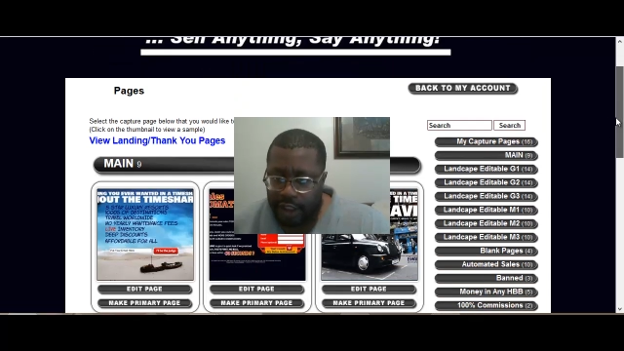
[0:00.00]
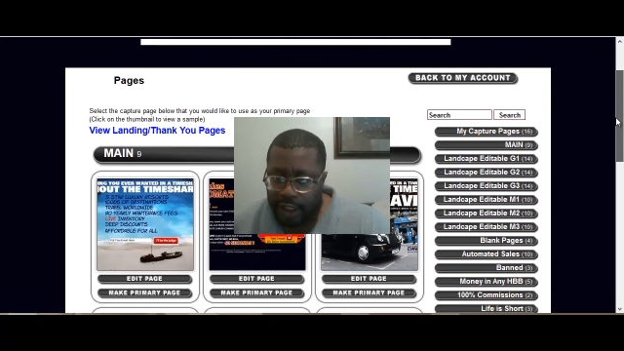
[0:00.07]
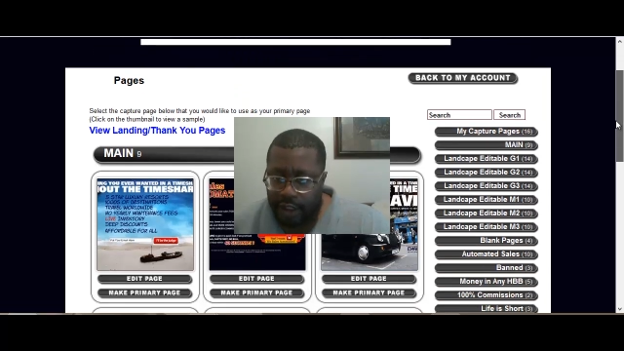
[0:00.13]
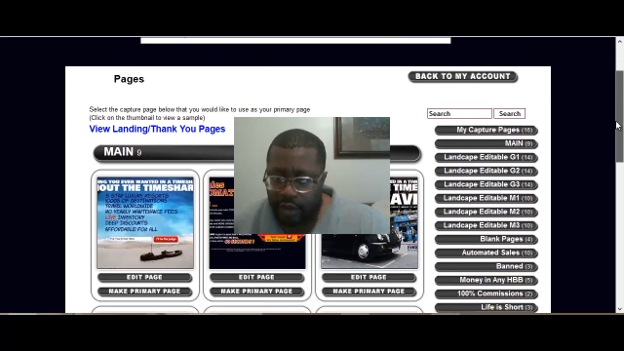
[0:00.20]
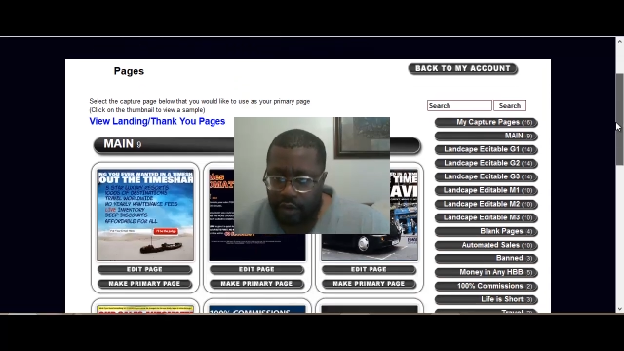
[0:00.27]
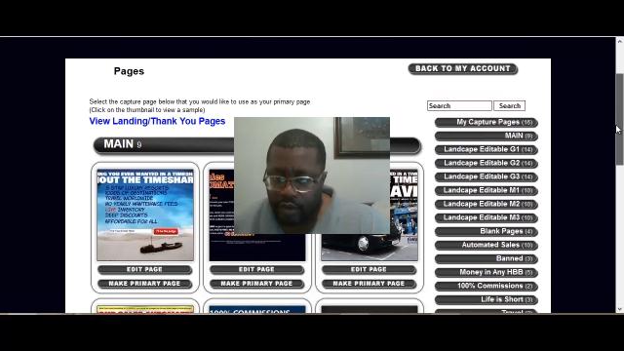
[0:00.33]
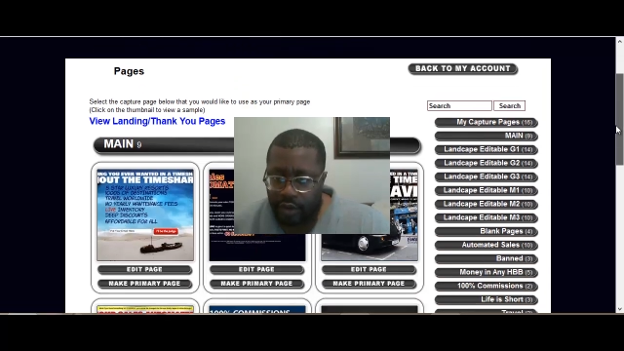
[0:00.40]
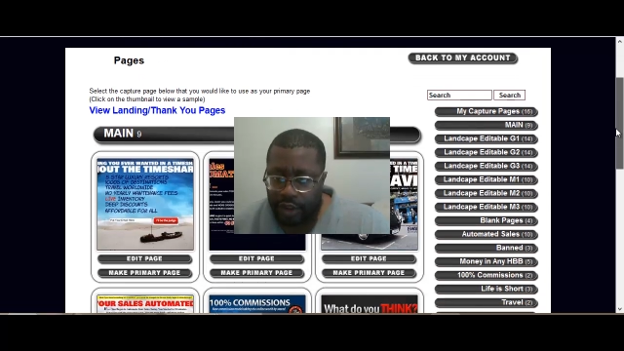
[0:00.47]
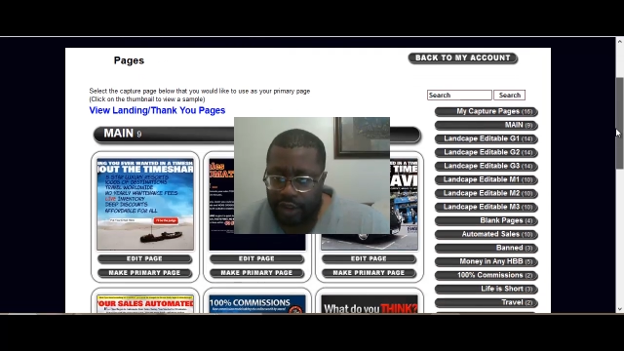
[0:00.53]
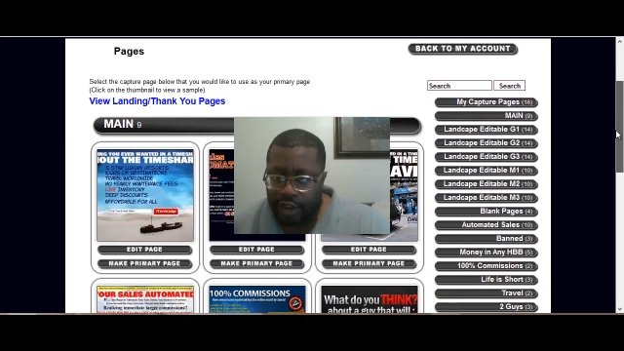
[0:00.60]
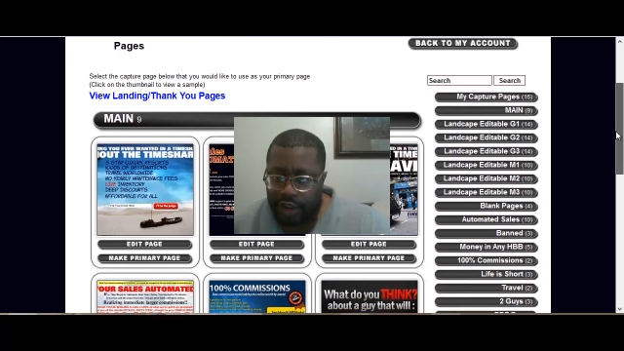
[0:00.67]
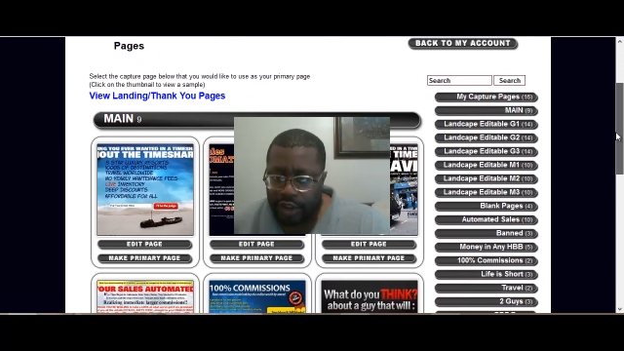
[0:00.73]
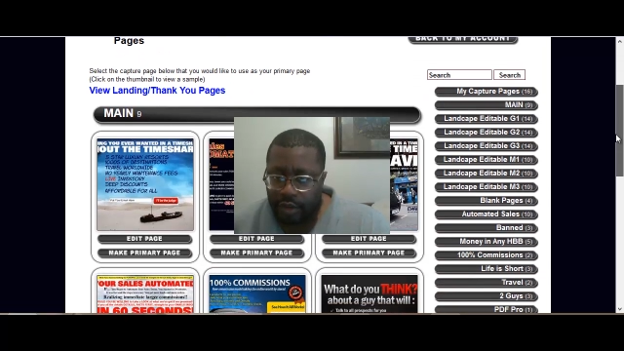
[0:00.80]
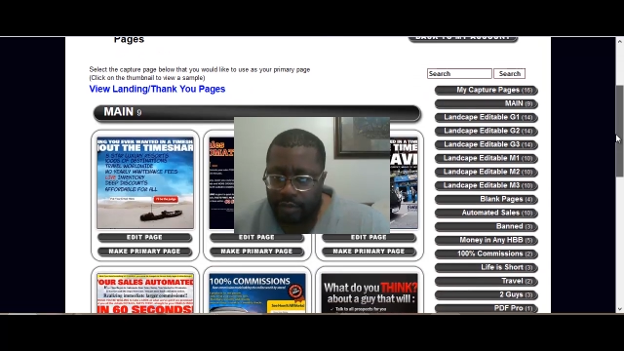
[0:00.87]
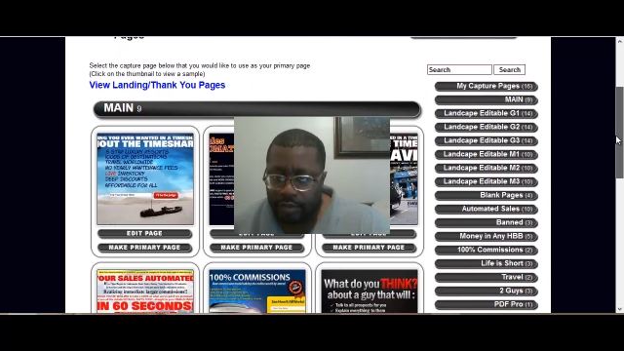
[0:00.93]
categories
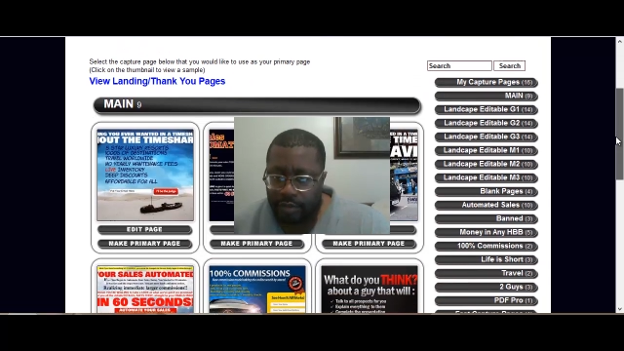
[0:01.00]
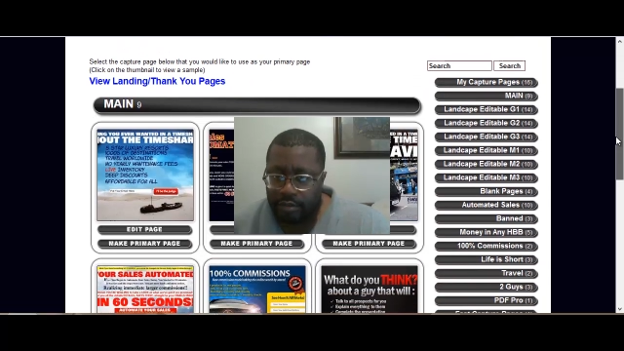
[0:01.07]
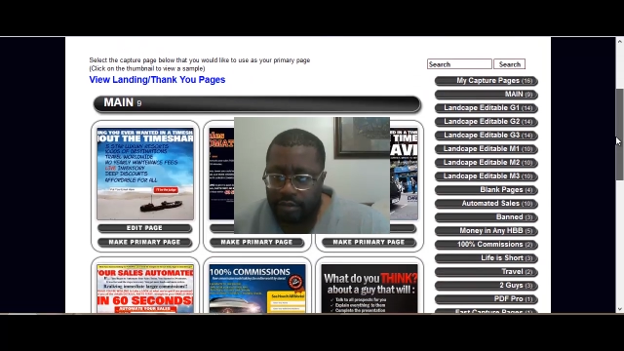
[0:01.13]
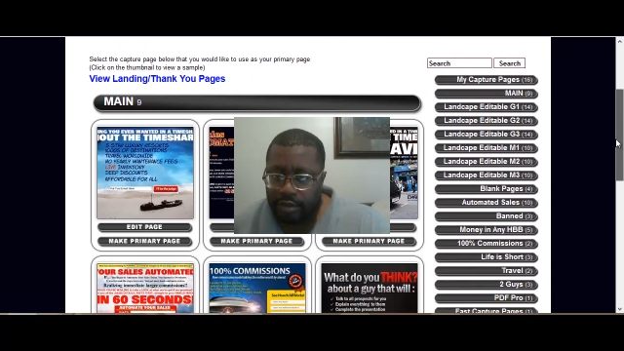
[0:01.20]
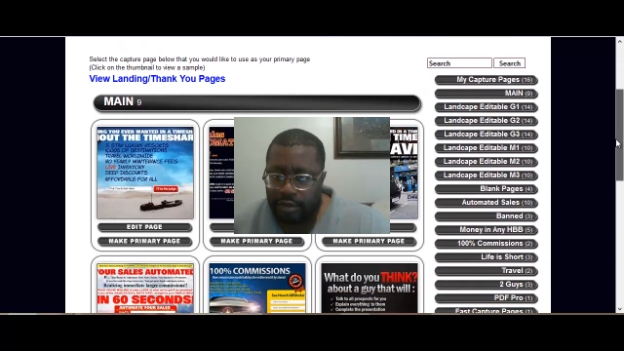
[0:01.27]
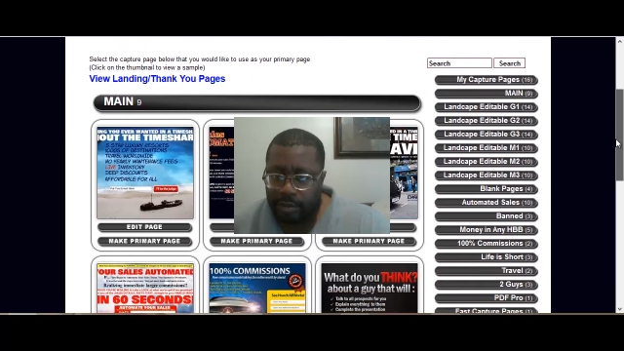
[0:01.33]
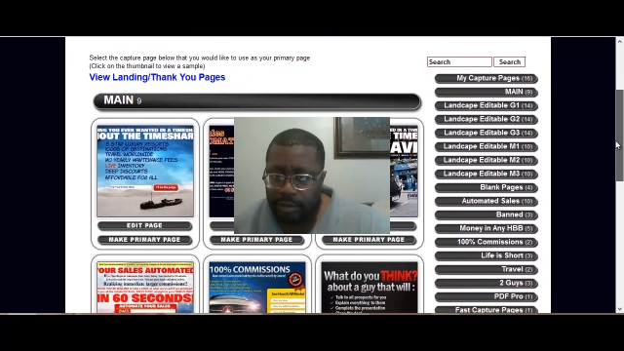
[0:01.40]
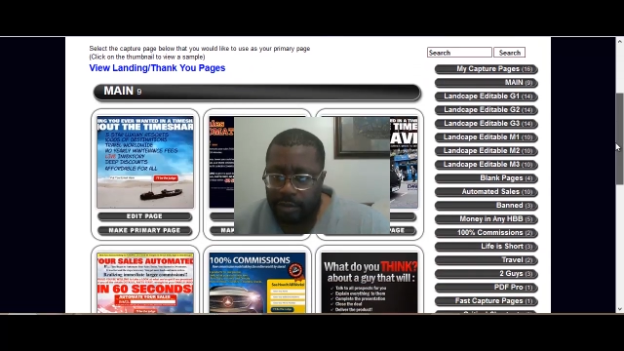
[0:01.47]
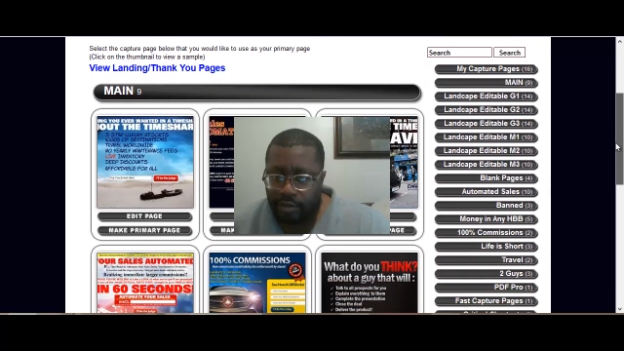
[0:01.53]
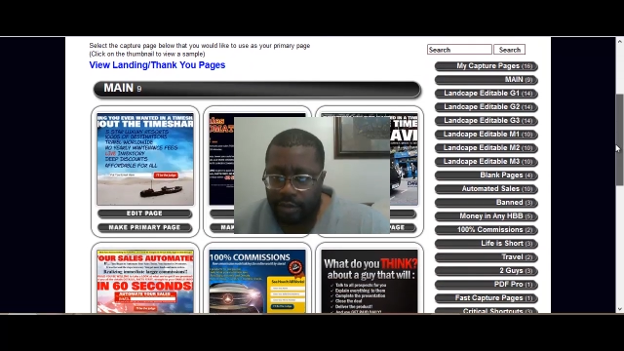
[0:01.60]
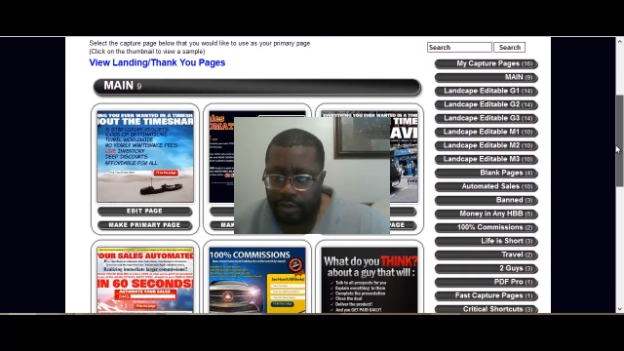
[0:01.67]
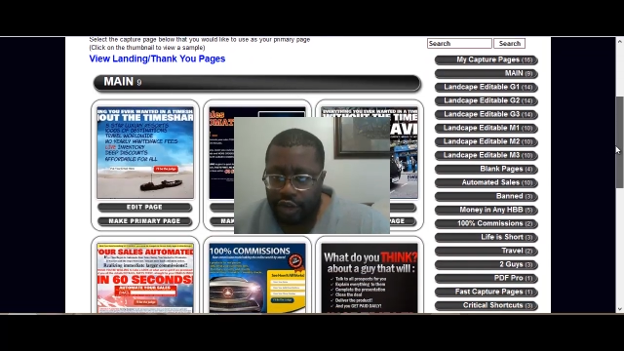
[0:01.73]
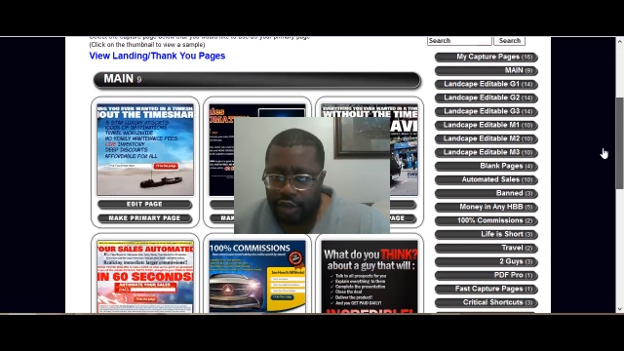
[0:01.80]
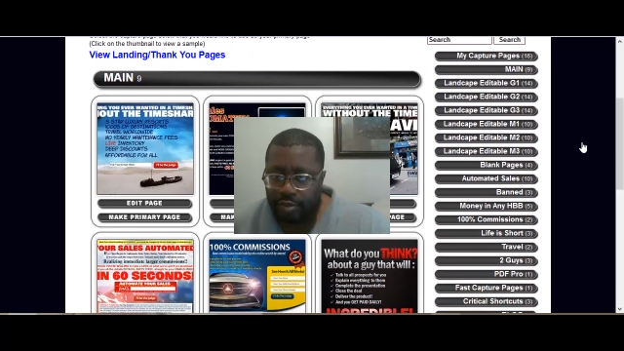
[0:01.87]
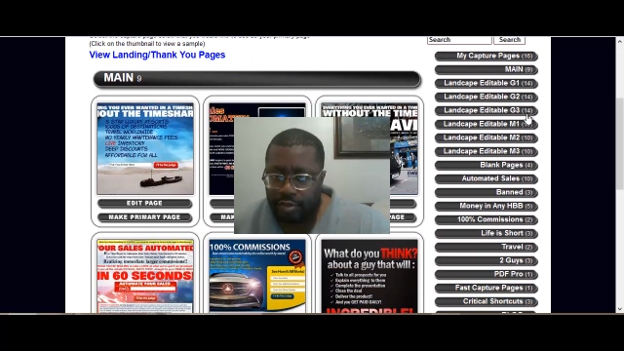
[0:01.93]
here. Some of them are
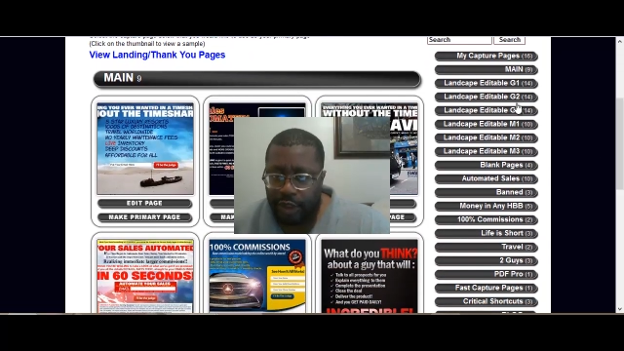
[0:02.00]
just